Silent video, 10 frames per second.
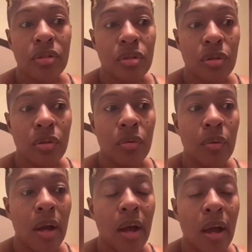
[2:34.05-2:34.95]
to
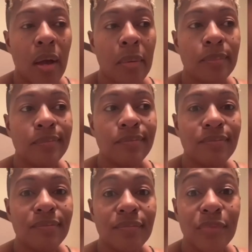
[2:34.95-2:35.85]

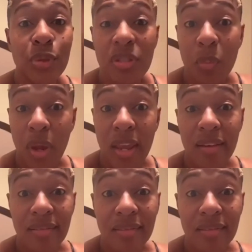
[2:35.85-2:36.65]
lose some weight.